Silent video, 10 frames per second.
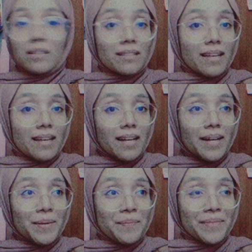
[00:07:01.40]
are not
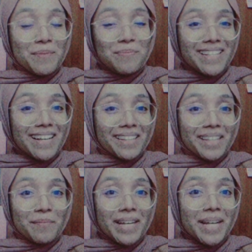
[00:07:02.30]

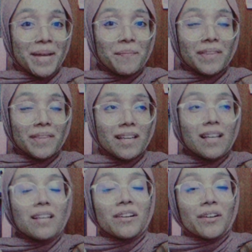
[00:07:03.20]
protected by them.
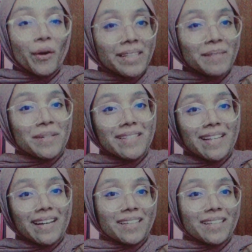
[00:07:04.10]
You're only
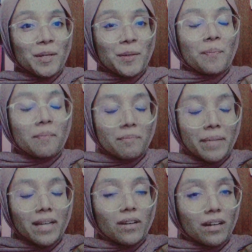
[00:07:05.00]
protected
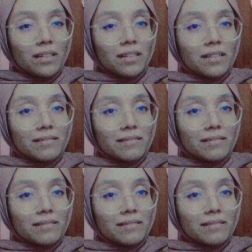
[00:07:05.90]
by God.